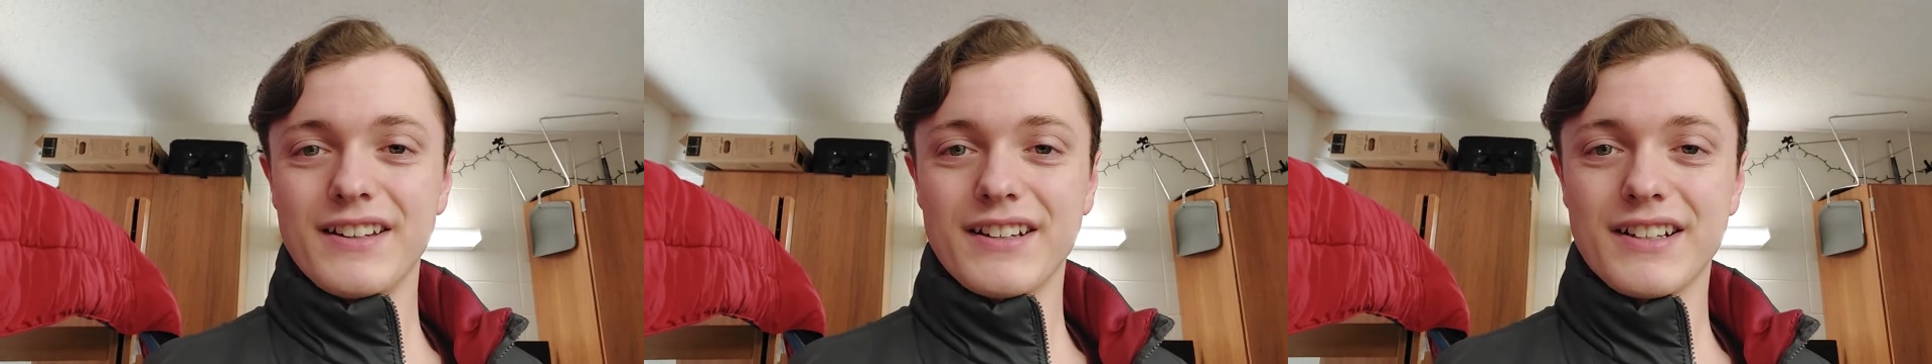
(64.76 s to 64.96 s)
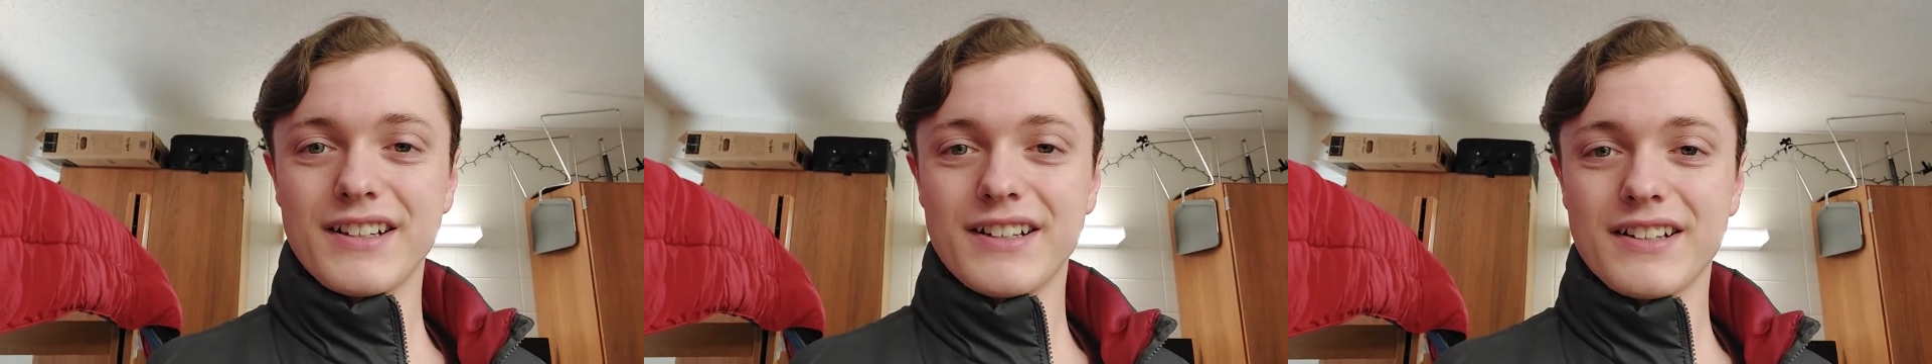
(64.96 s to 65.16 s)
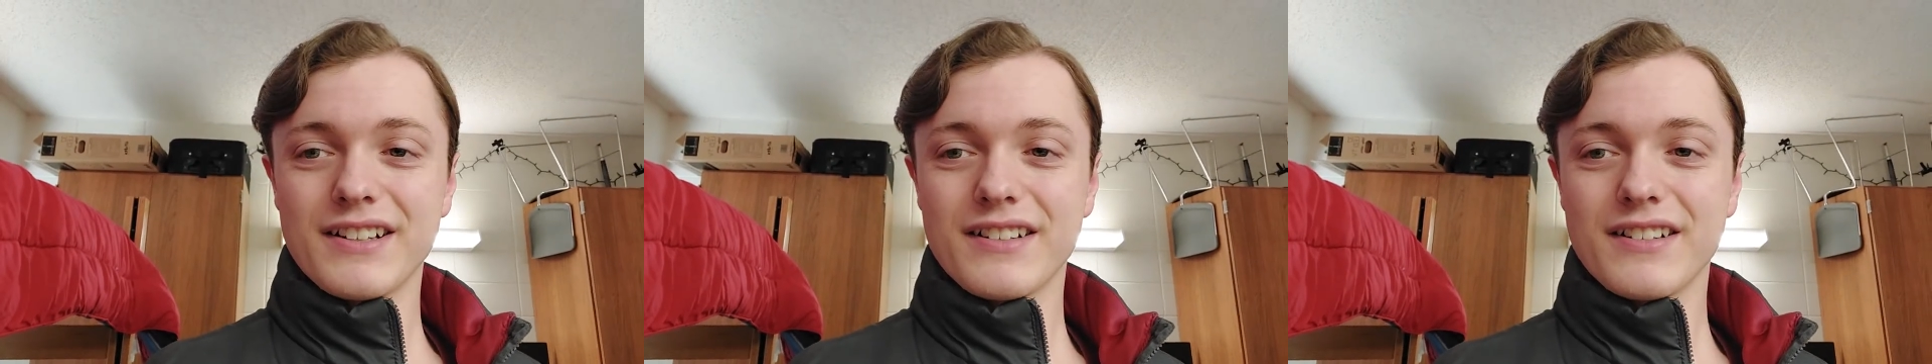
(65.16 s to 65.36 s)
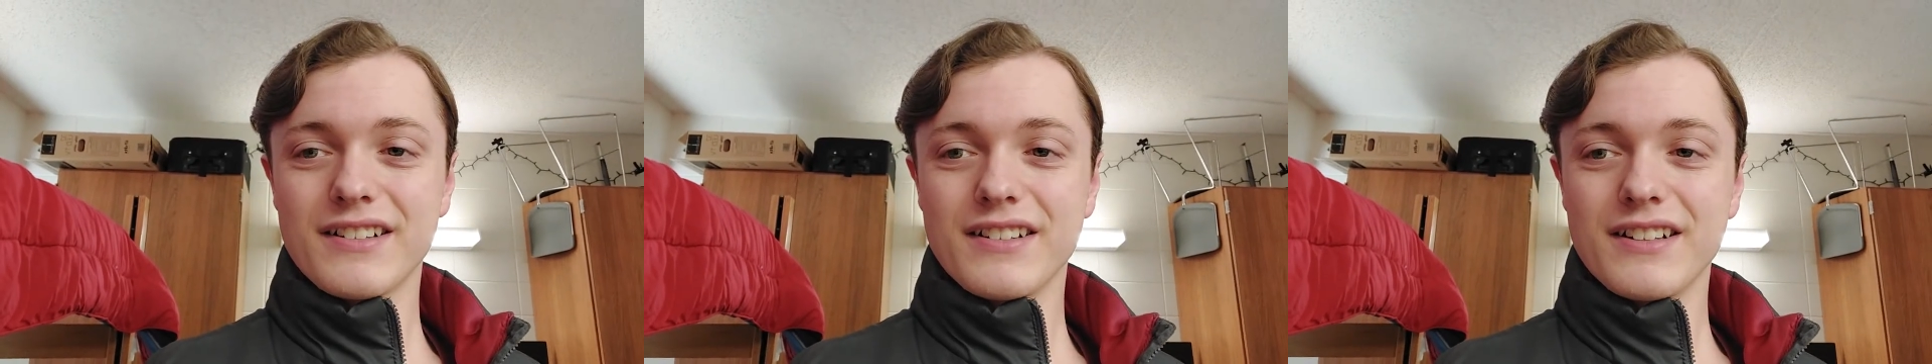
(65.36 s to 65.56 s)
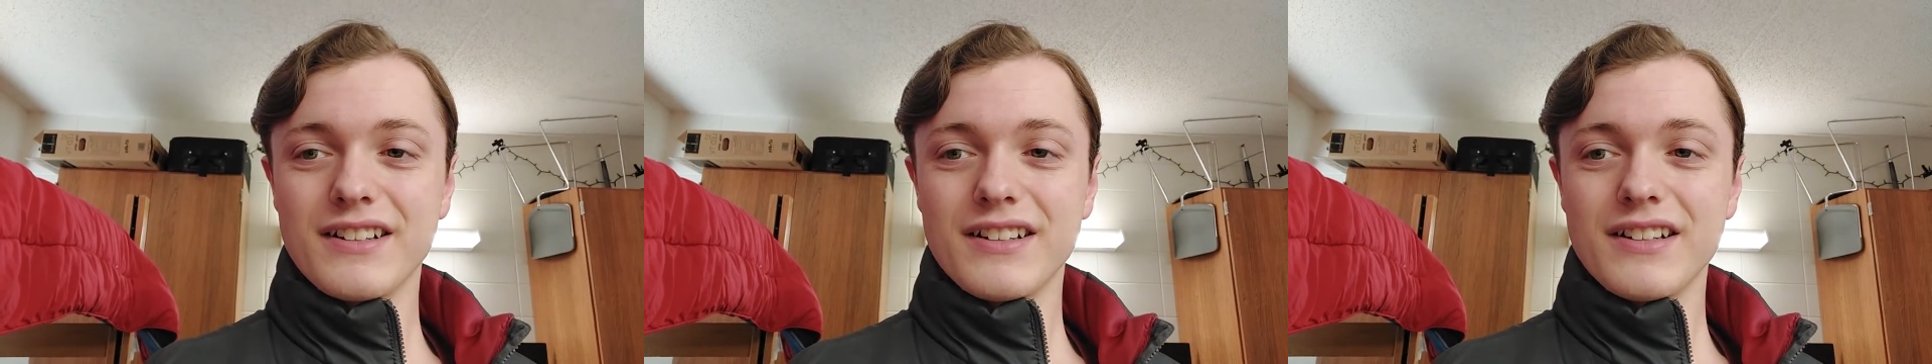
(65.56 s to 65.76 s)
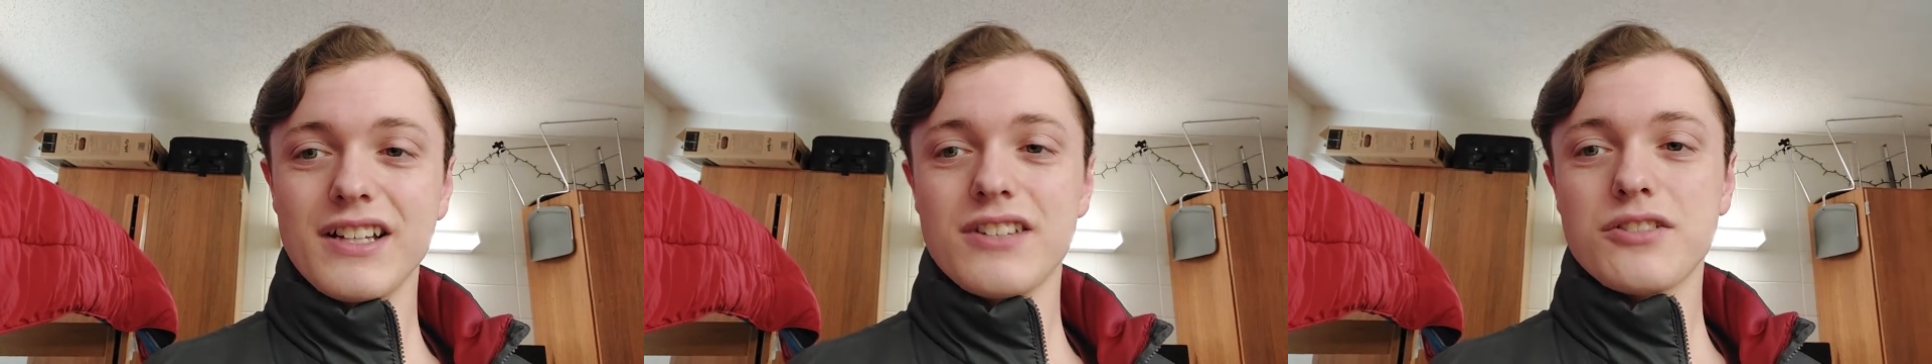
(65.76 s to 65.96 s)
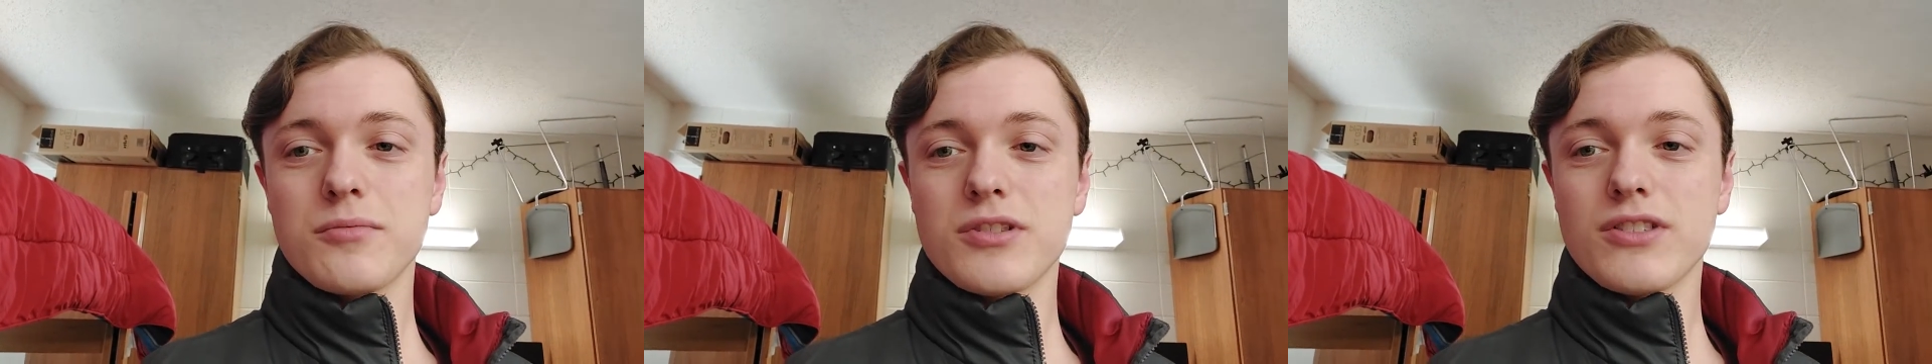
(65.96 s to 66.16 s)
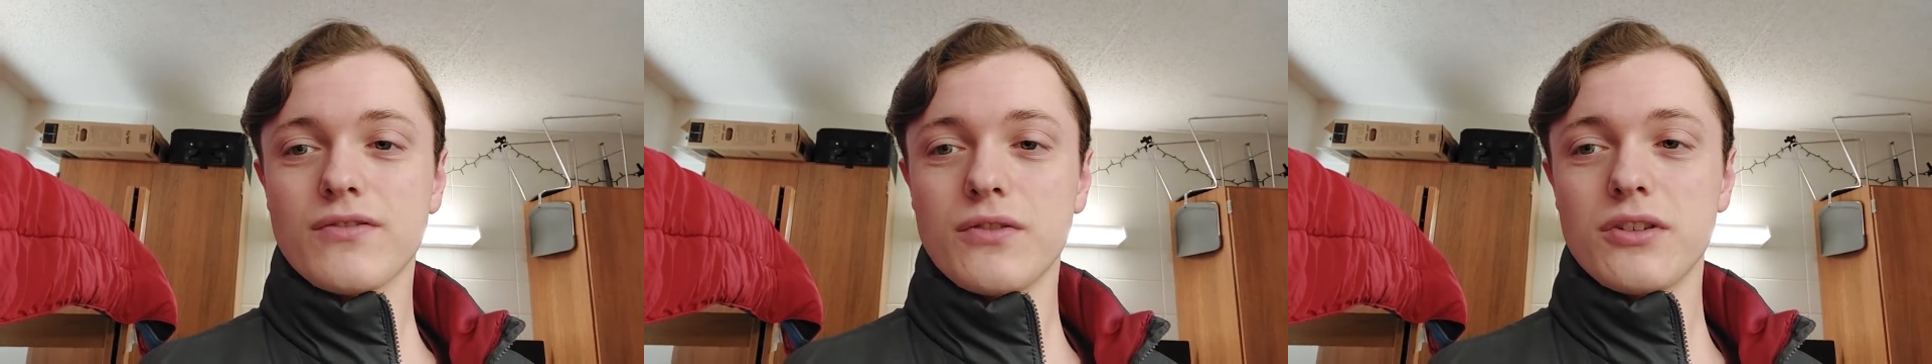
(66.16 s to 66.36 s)
uh, thank you
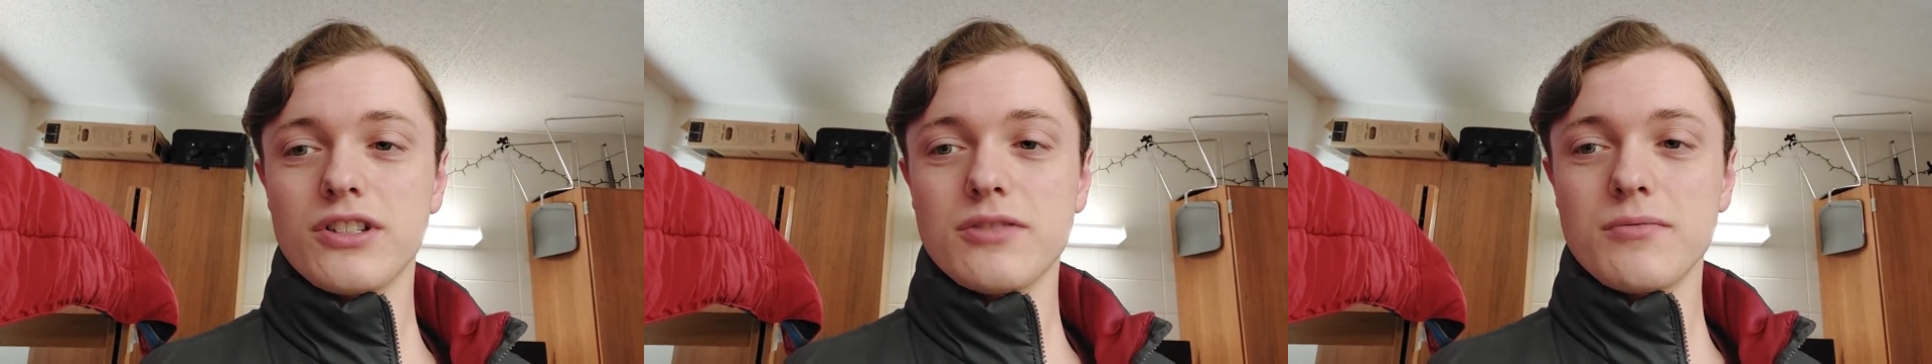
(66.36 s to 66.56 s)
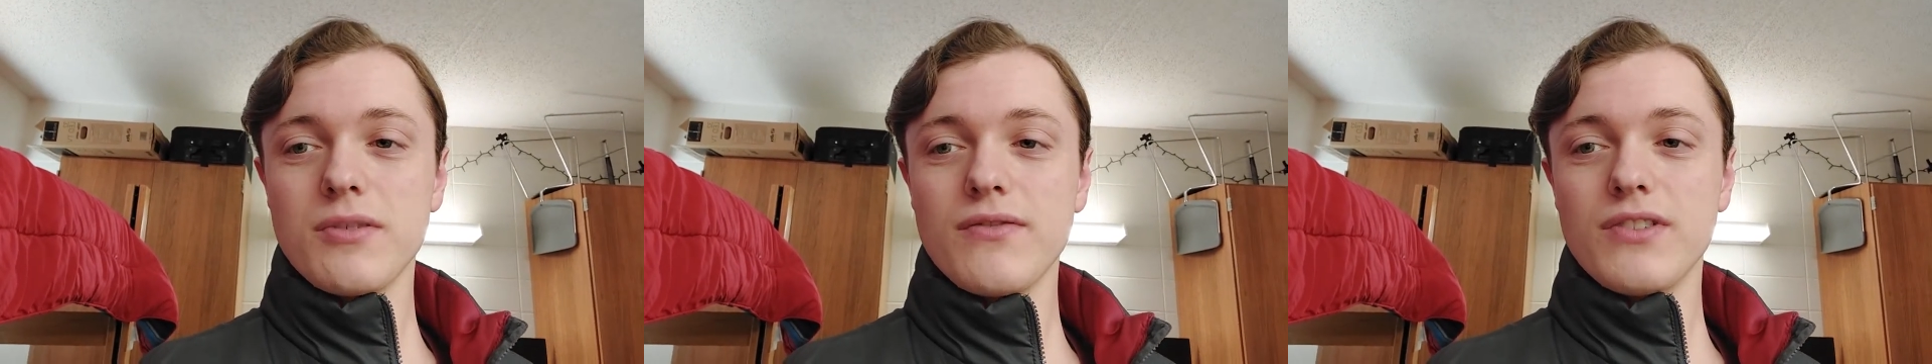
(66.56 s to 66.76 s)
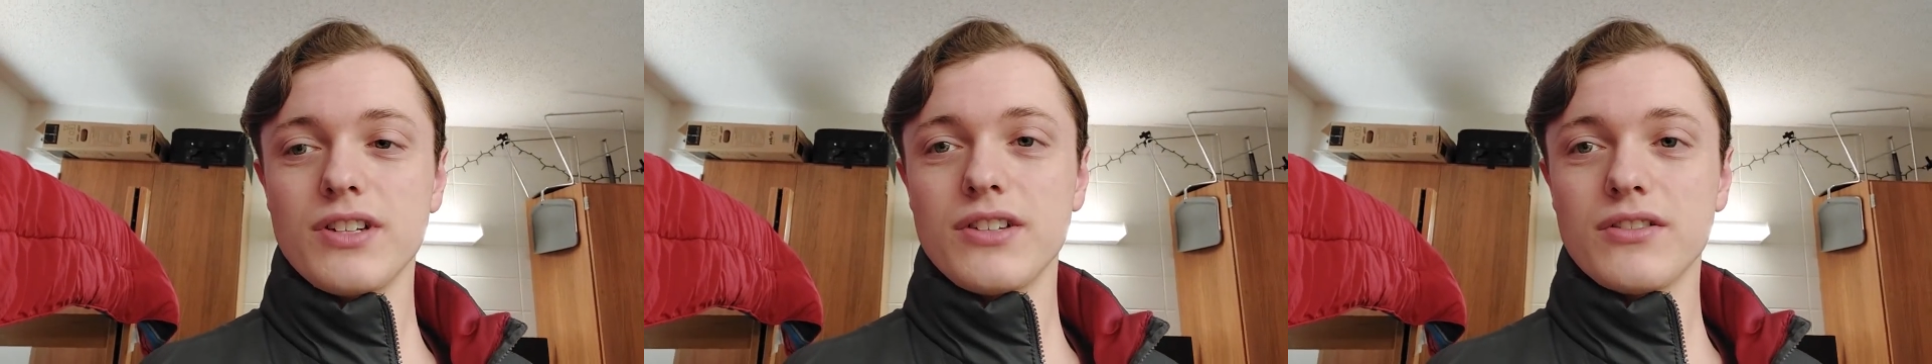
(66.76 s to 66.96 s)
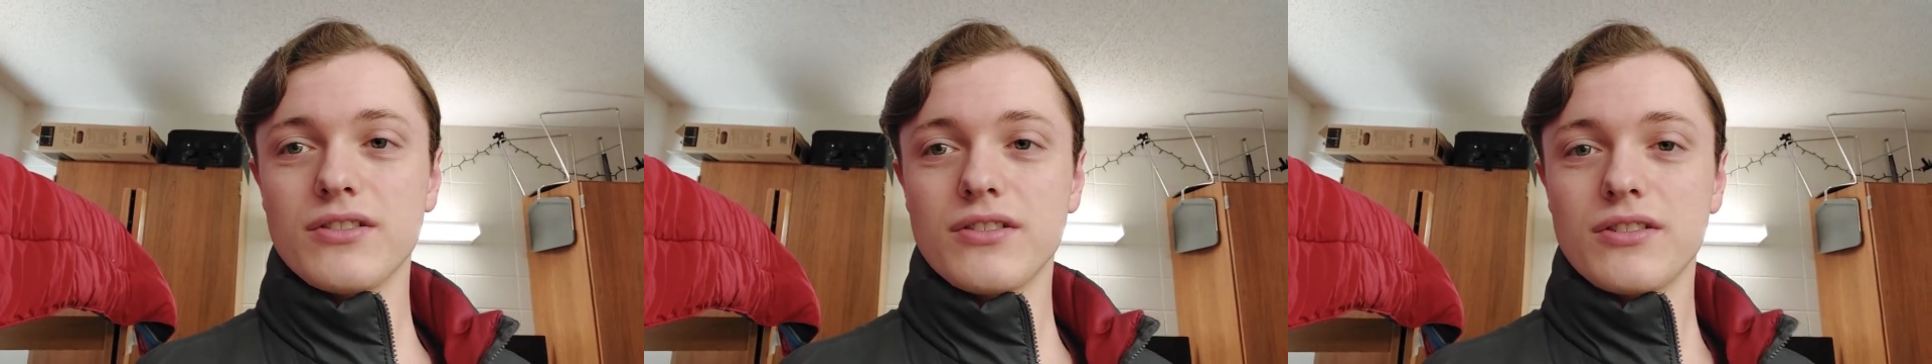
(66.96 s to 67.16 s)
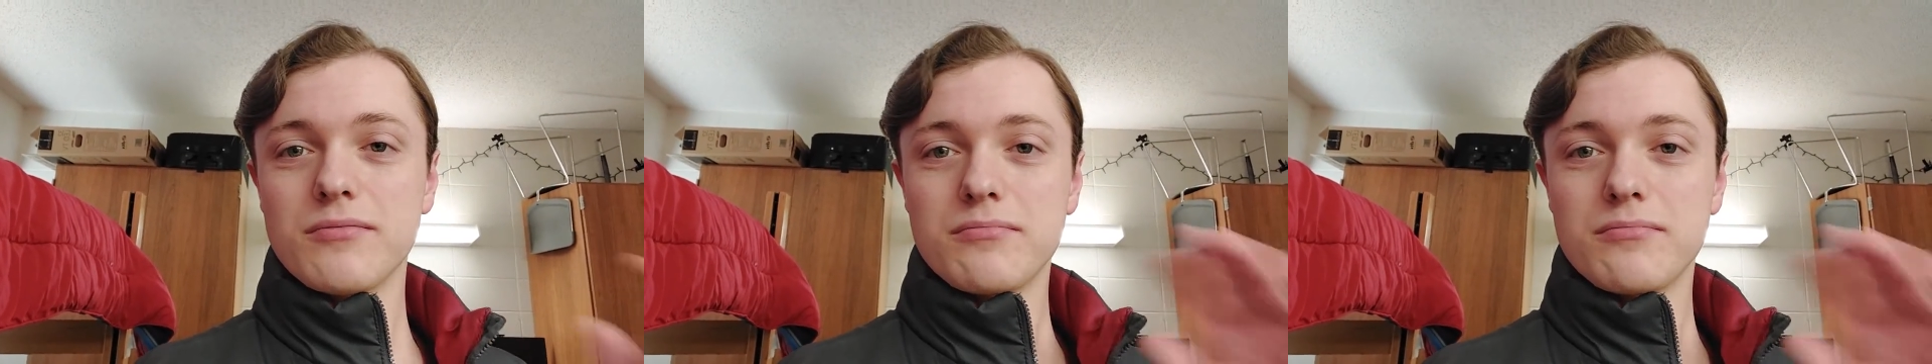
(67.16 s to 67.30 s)
so much for watching my video.